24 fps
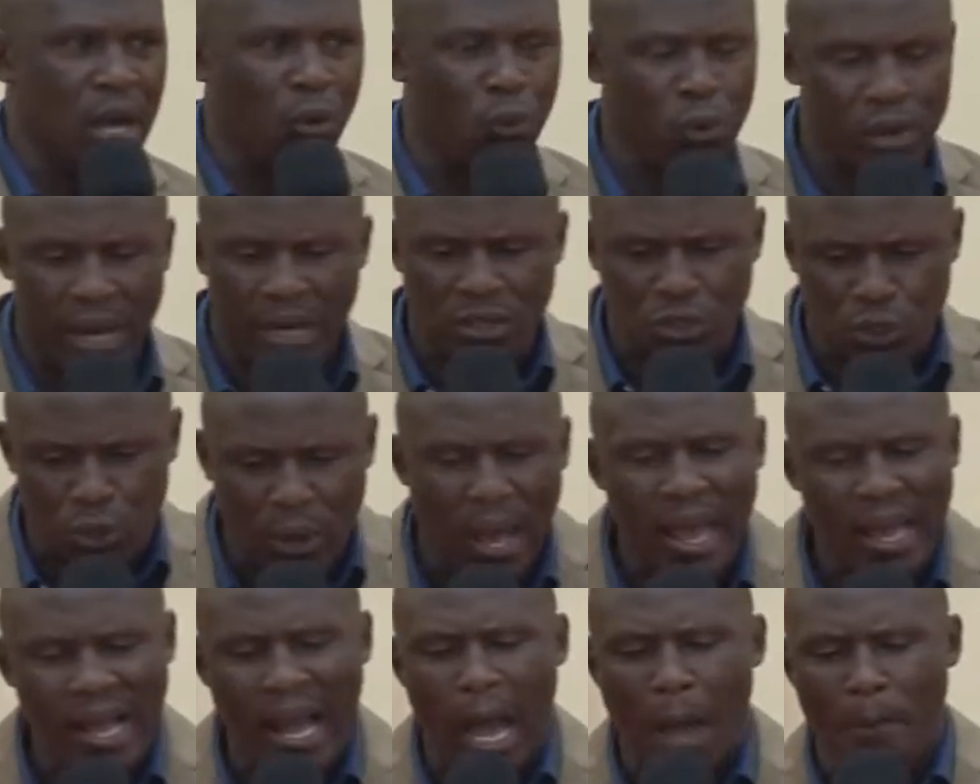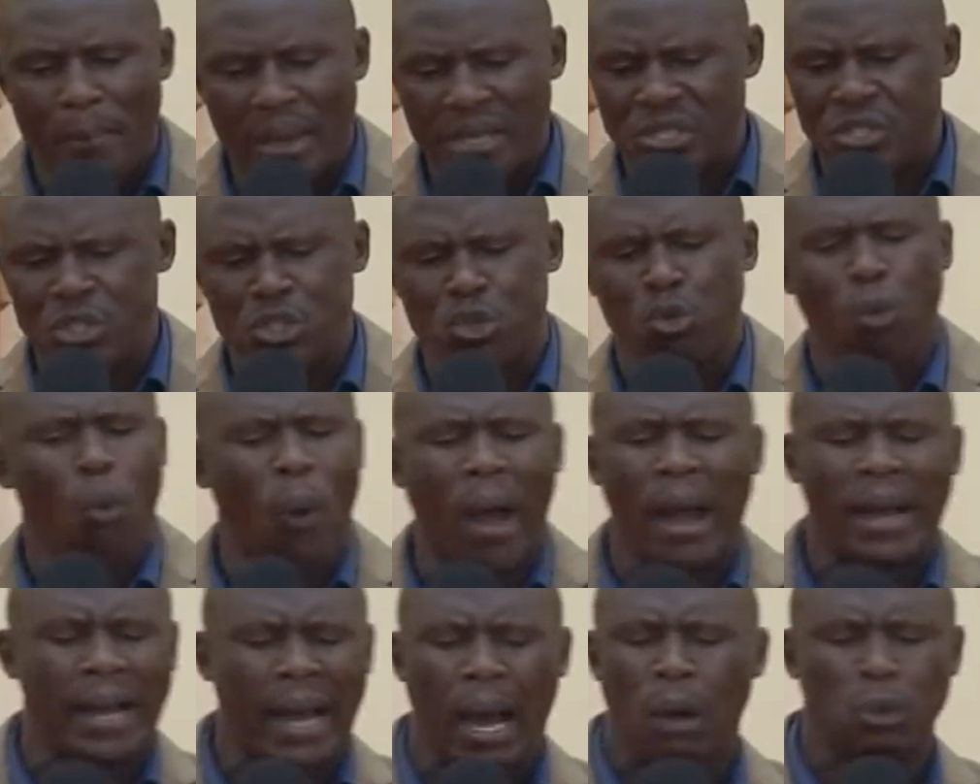We are trying our best to
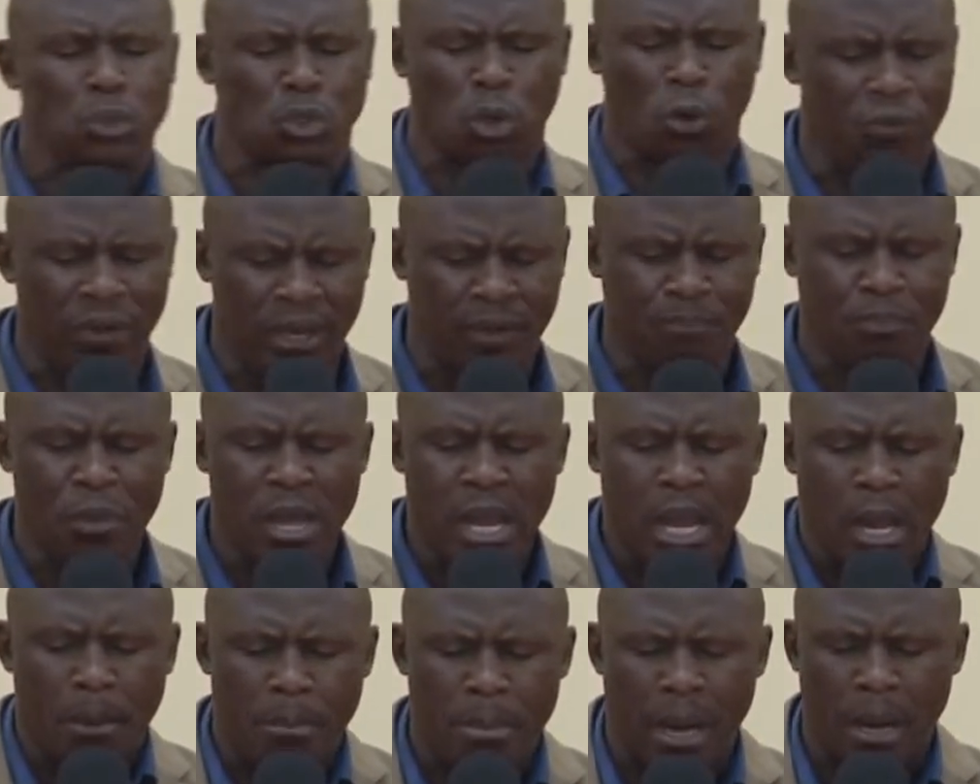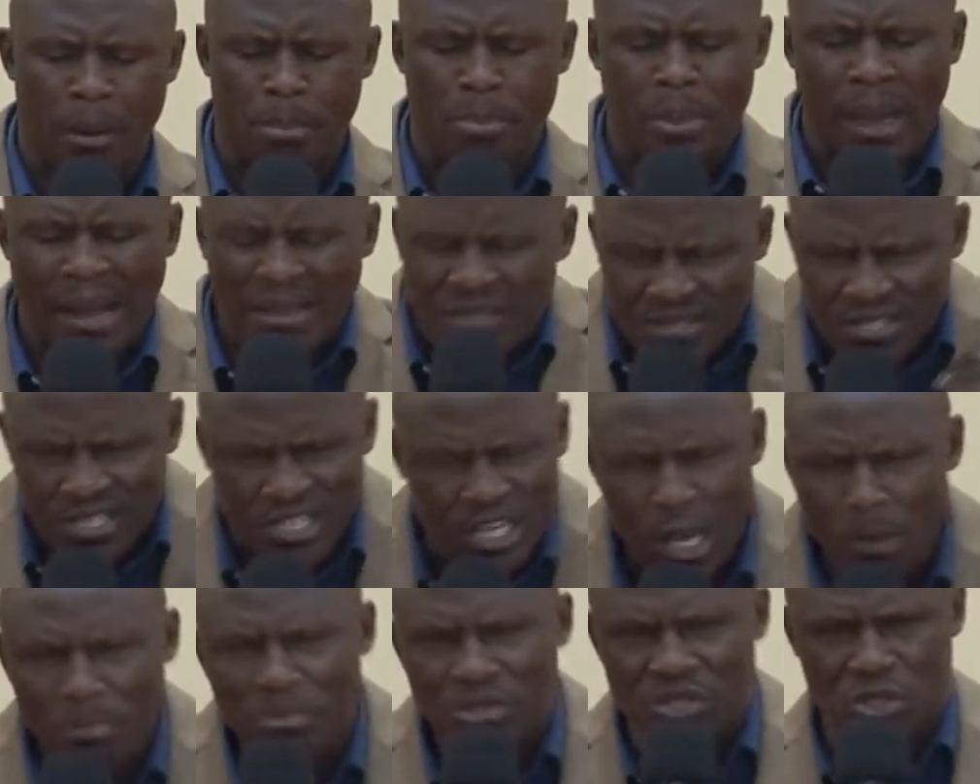work out of it, but there
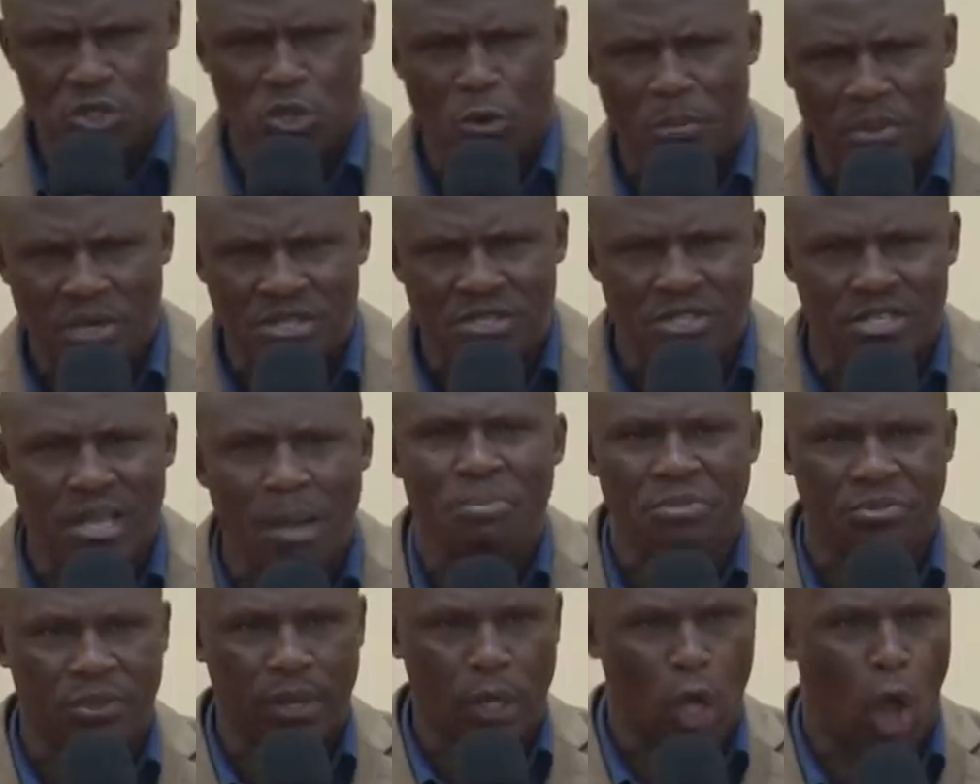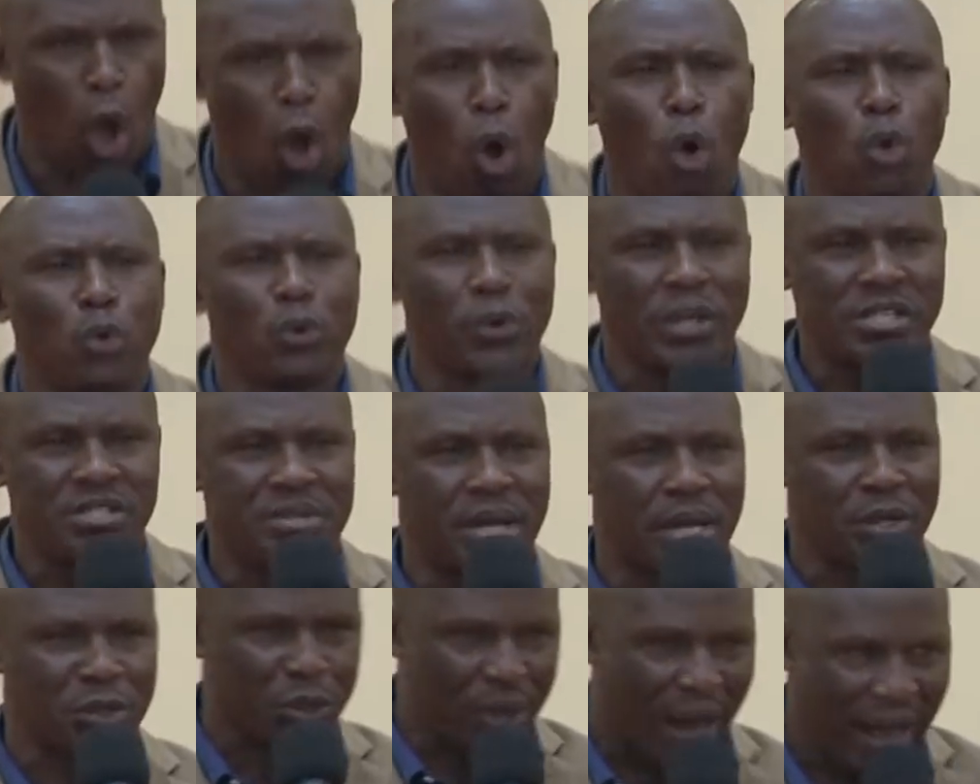seems to be something always
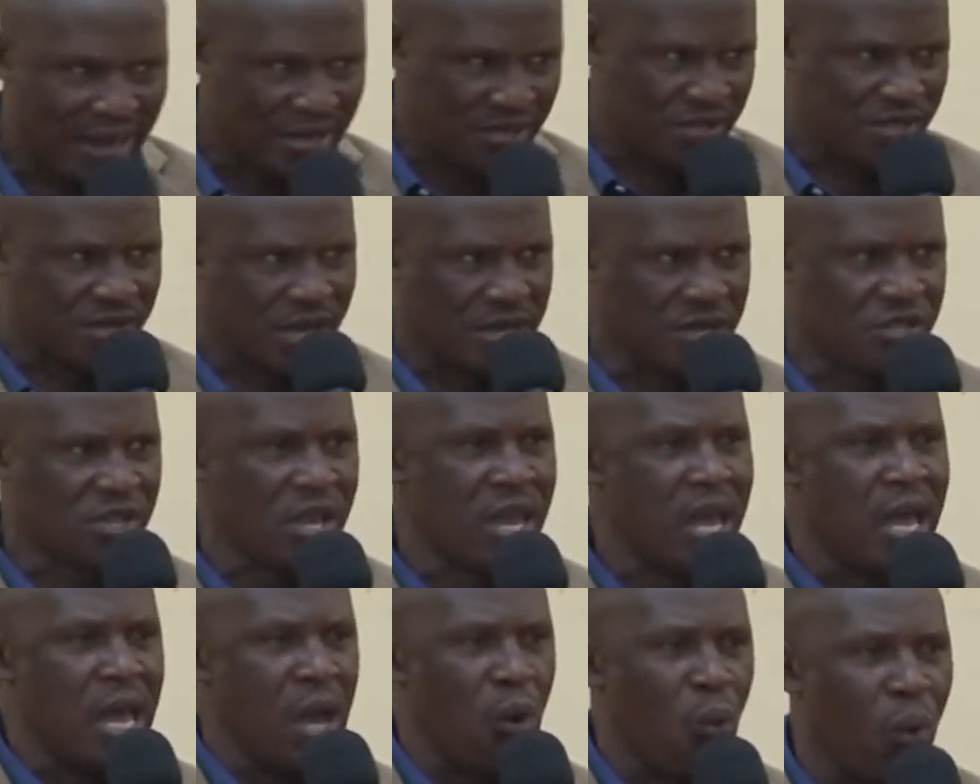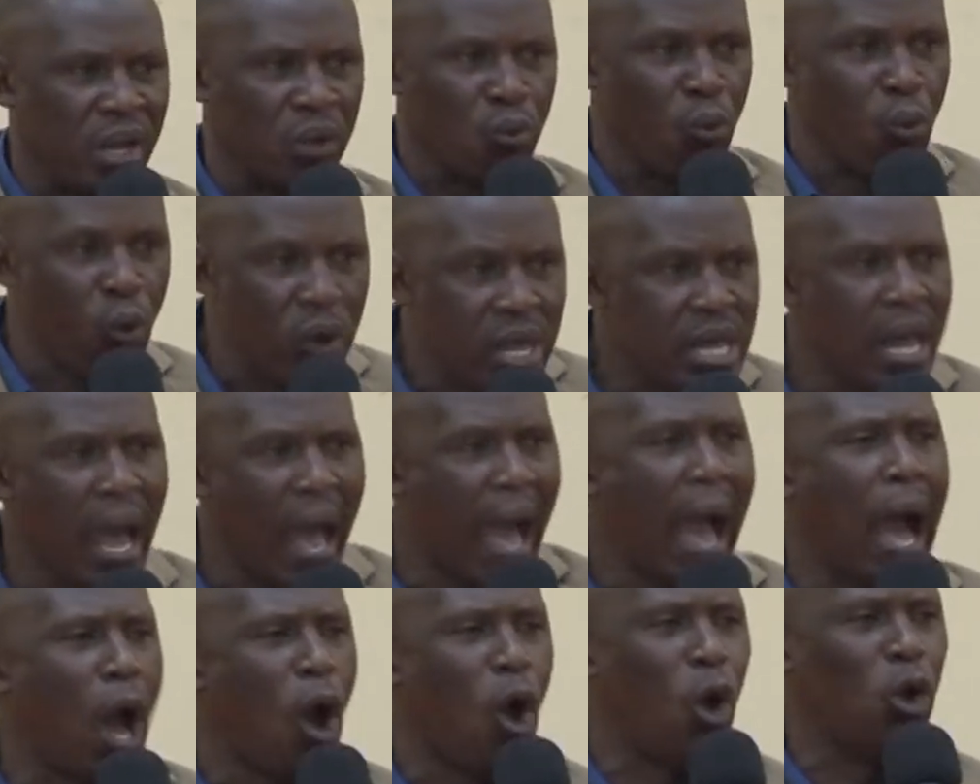that rises when we
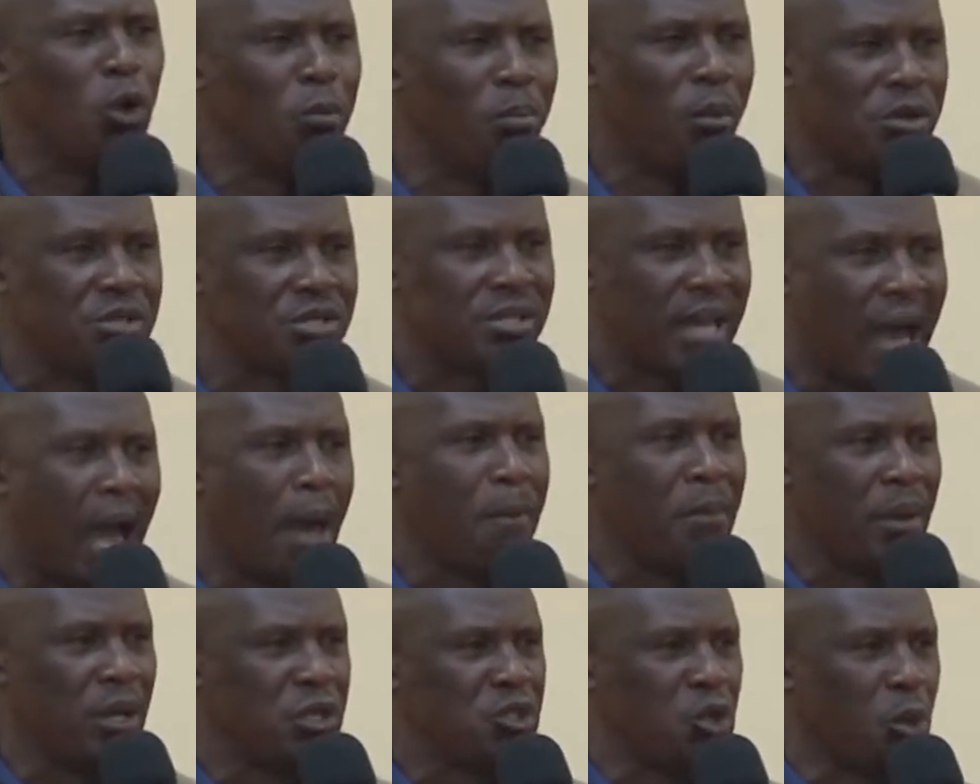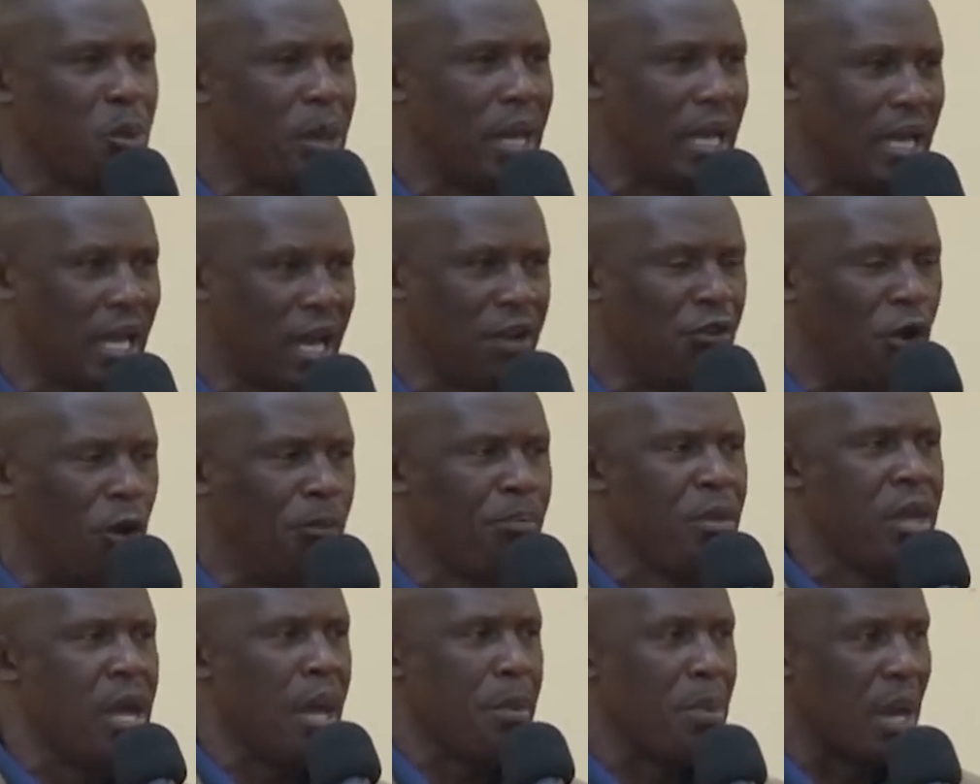are almost coming to the level
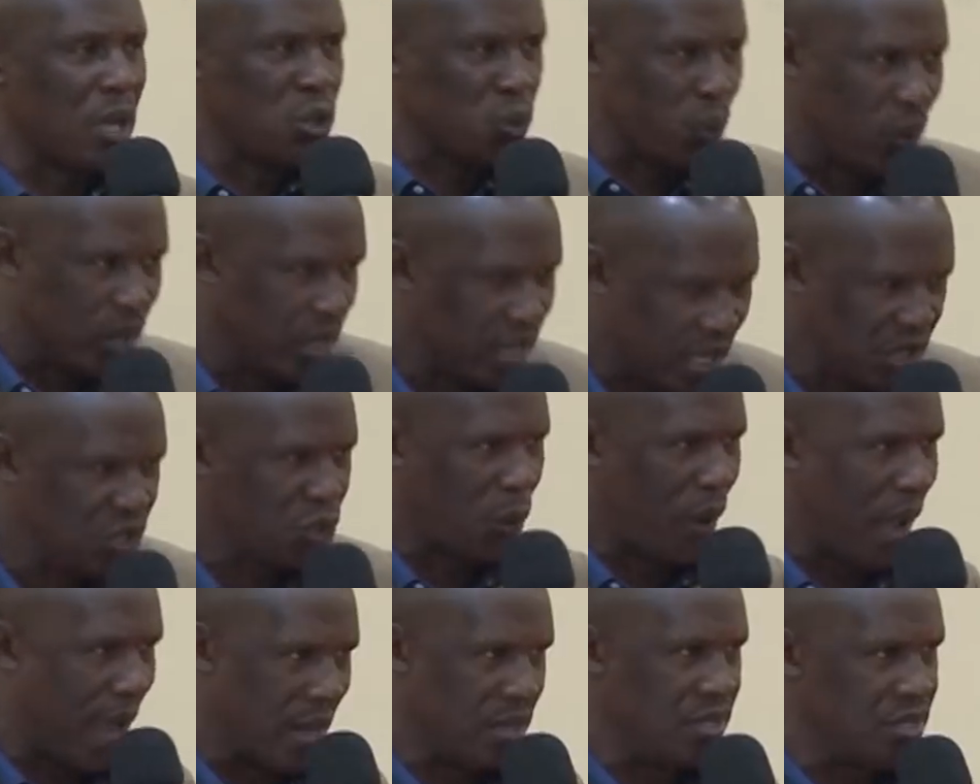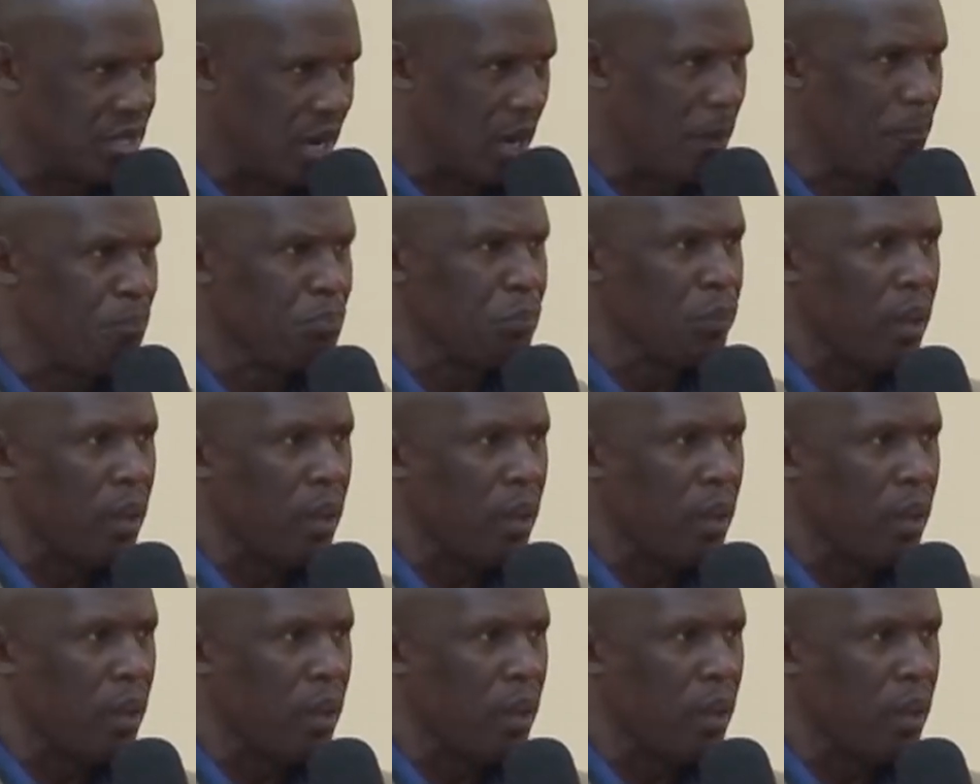that we need to enter.